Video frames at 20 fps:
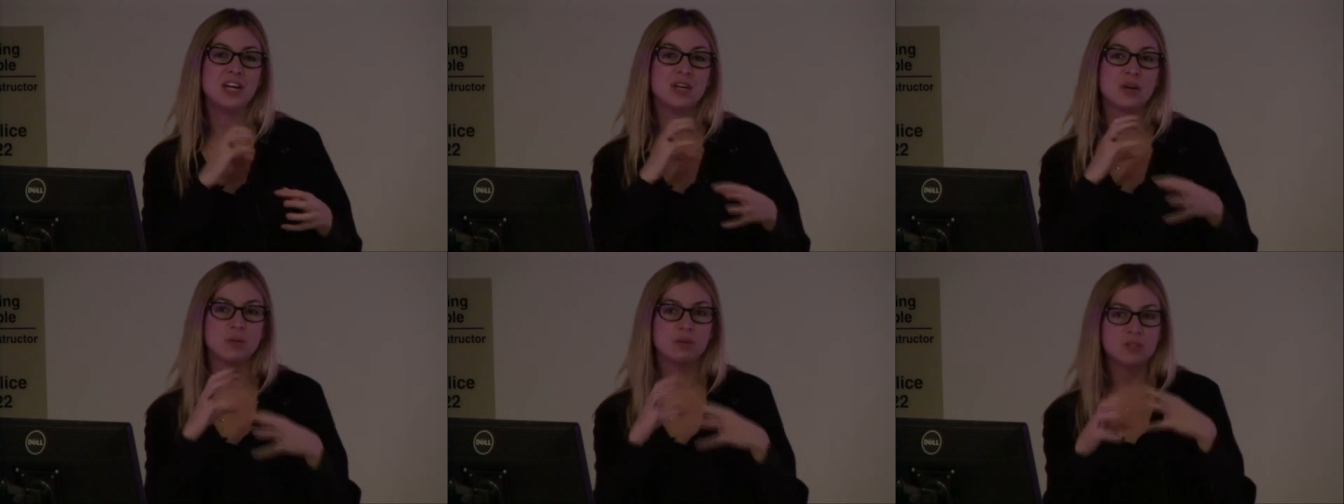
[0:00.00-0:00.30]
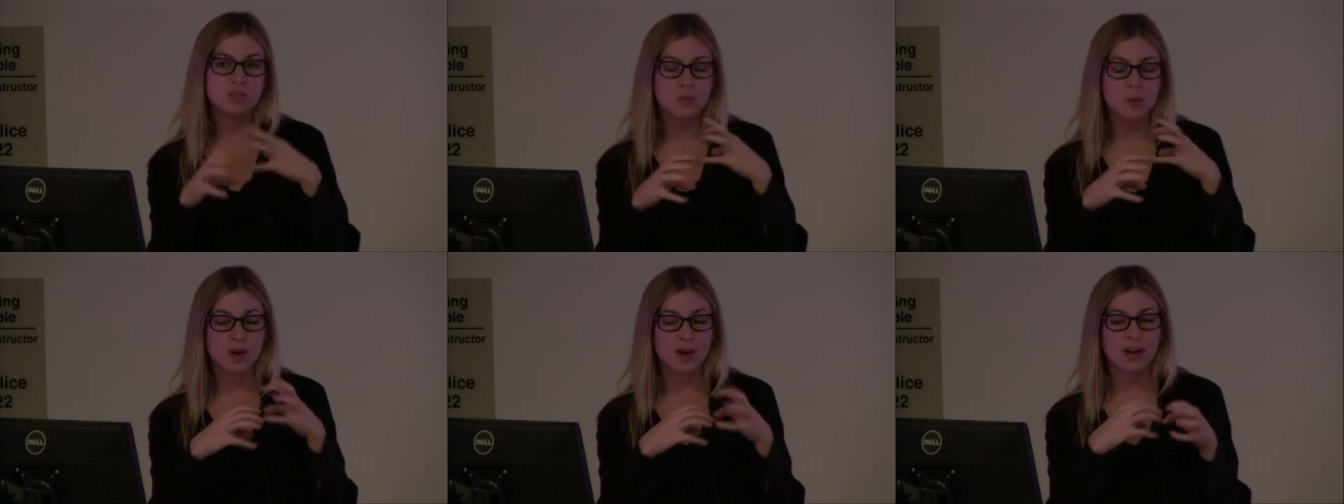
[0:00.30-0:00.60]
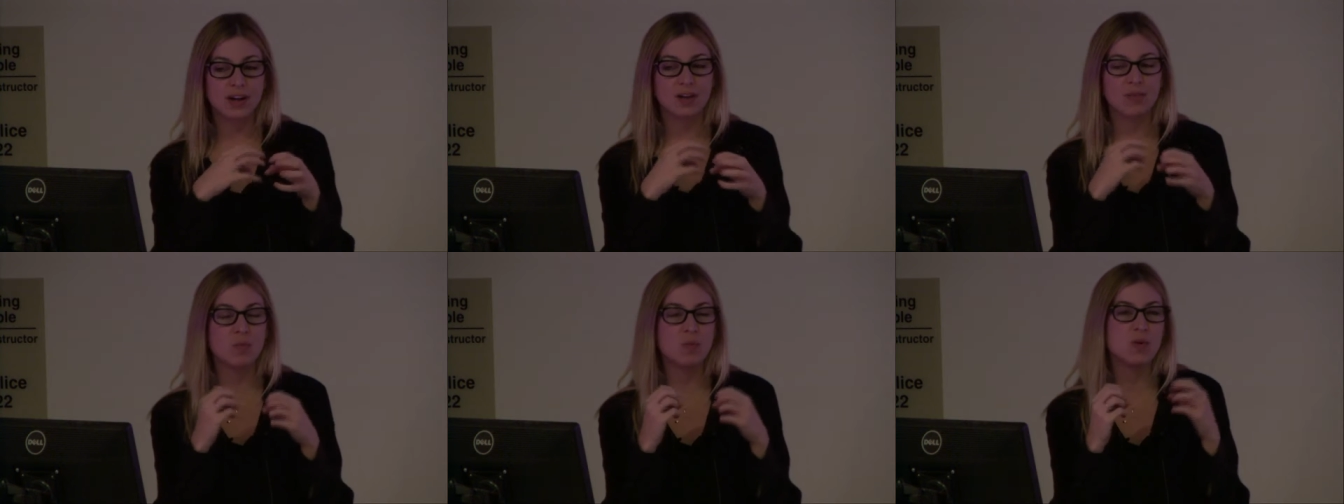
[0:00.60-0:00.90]
You always
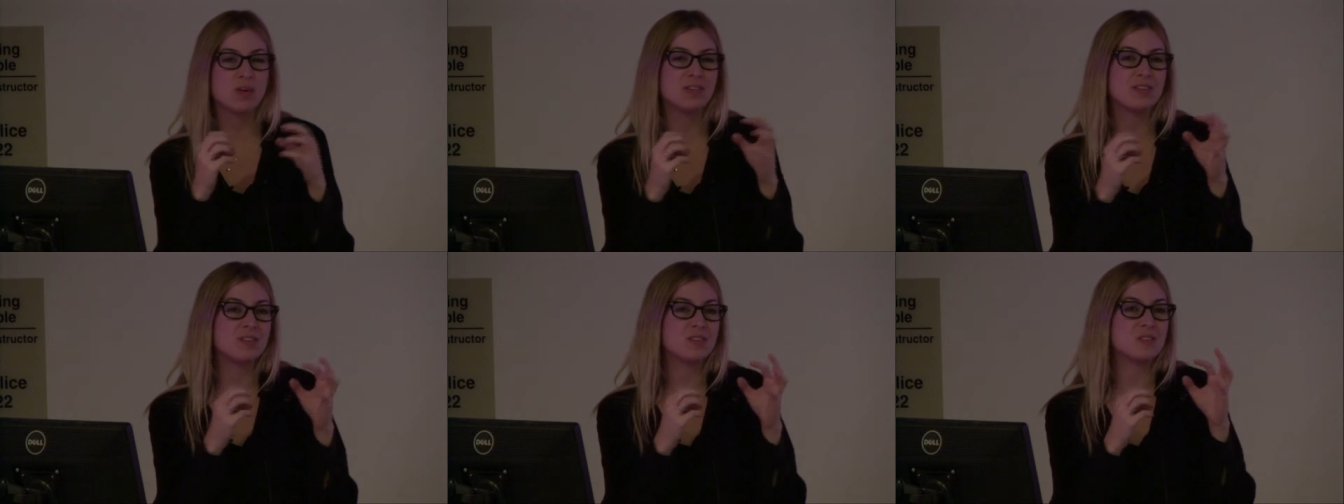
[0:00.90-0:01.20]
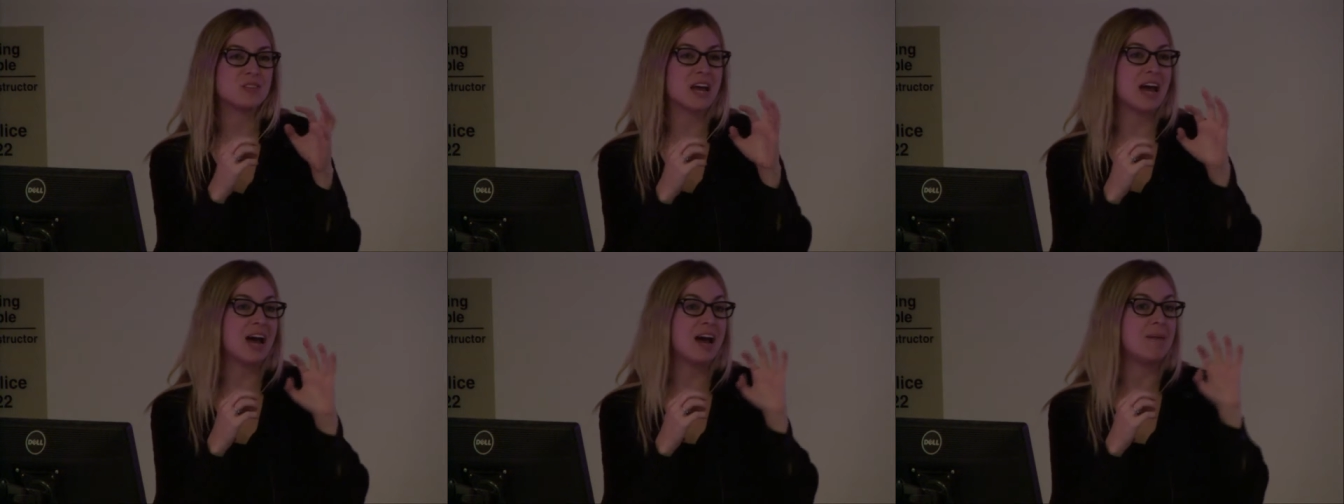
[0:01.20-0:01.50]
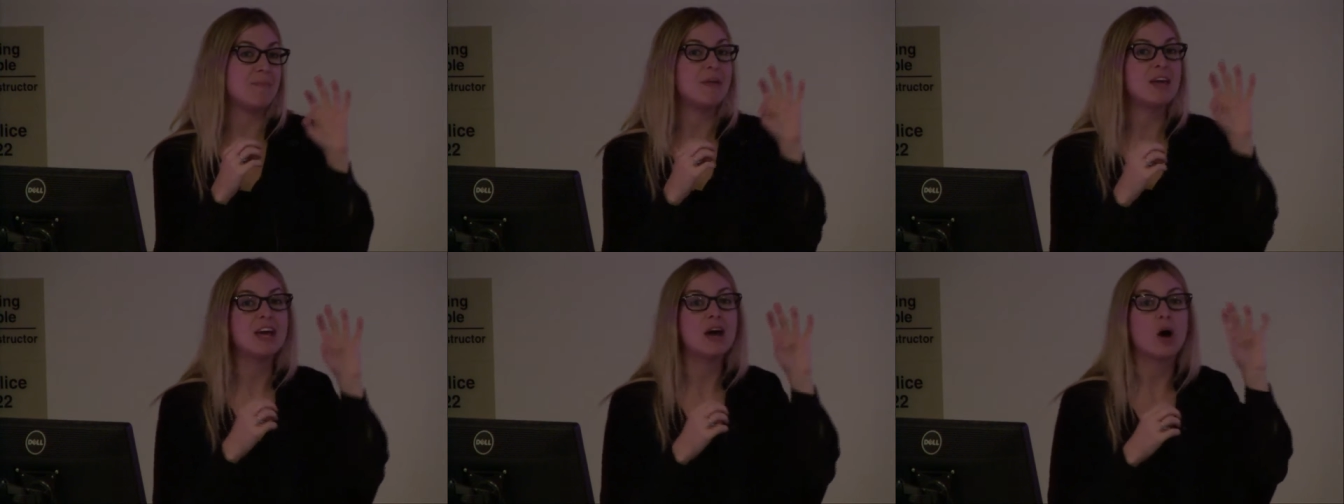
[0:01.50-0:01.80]
want to, where there's
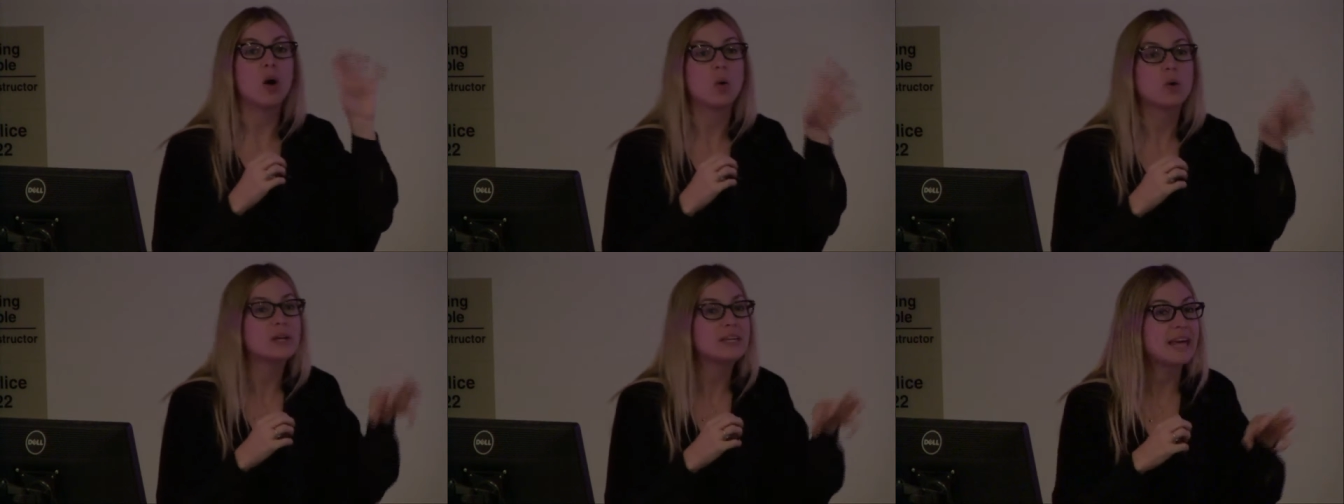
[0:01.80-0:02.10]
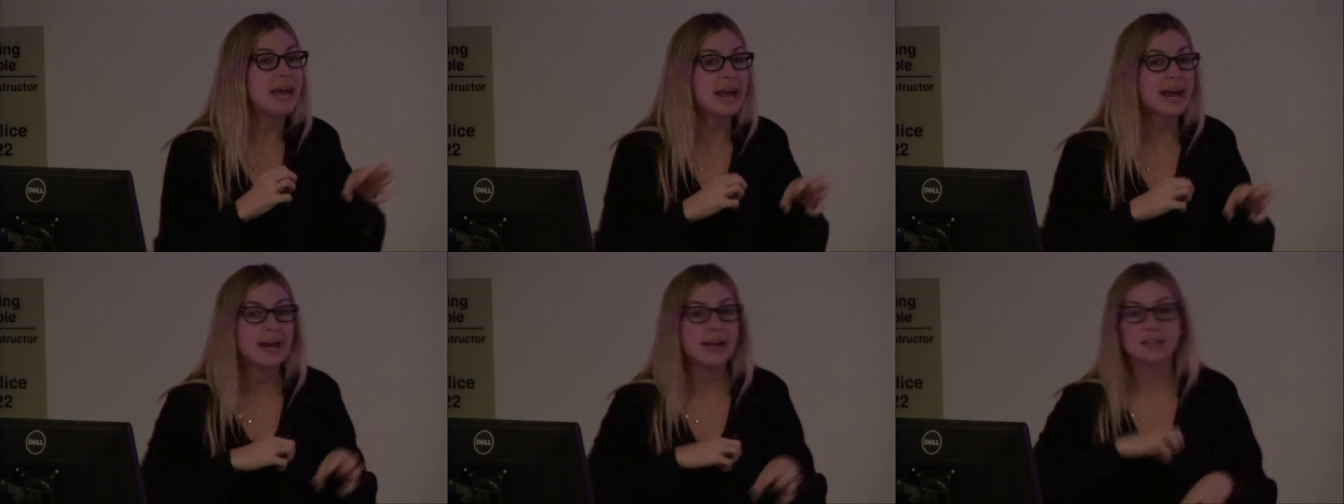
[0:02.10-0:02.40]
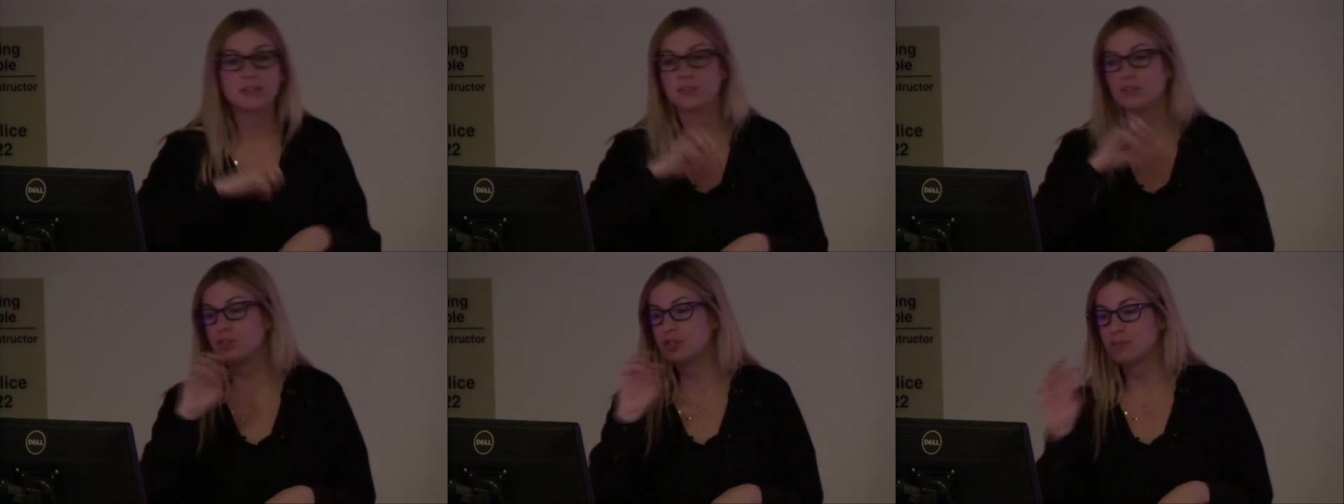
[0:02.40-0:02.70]
a
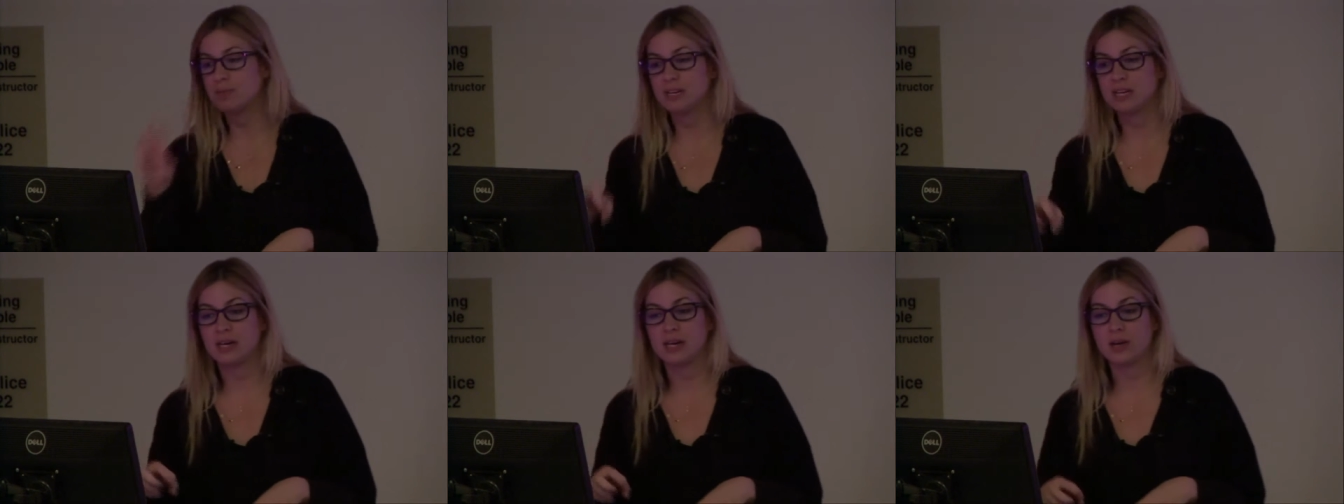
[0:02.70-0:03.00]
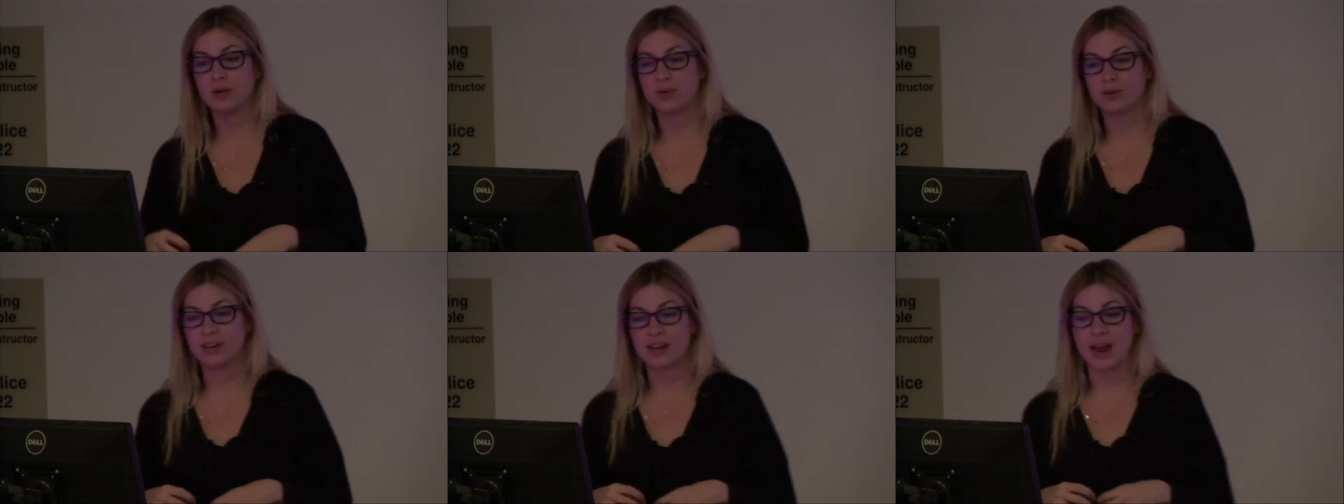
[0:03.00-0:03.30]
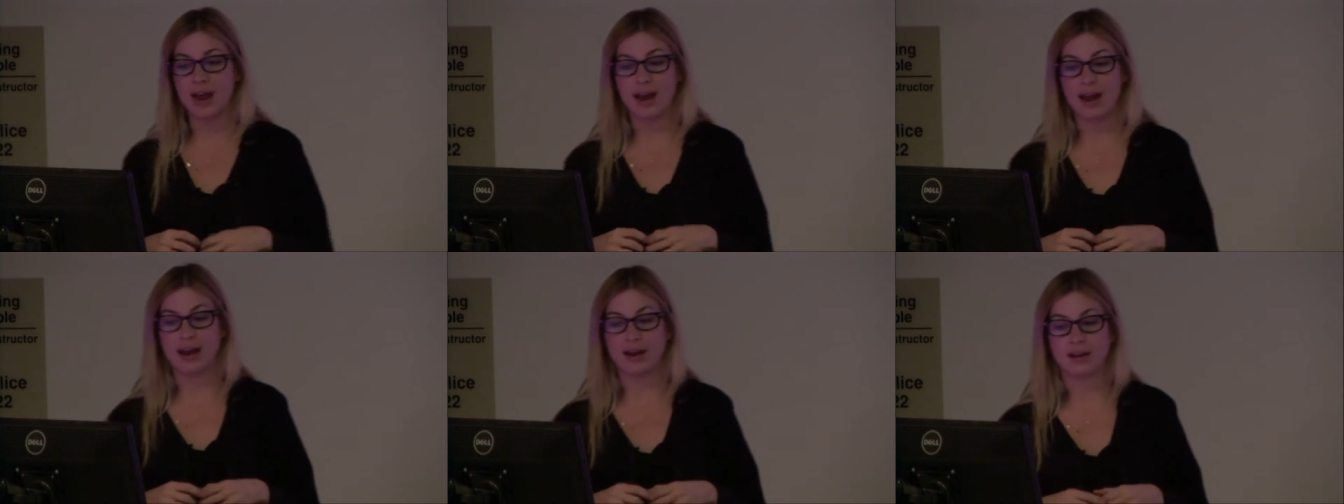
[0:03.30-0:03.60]
organic, there should be an
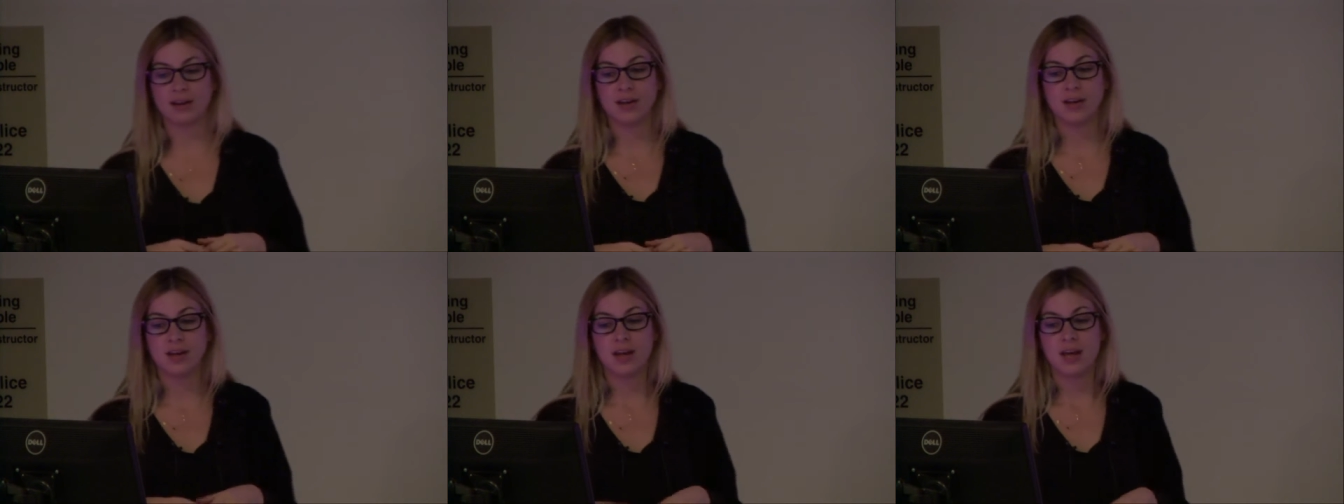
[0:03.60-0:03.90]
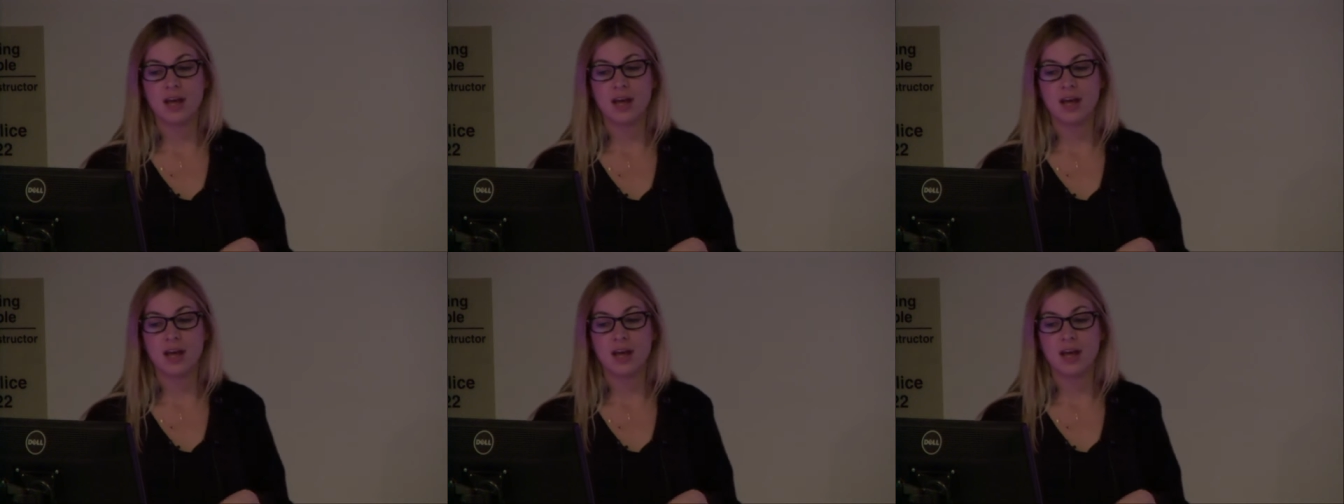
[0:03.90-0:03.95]
inorganic.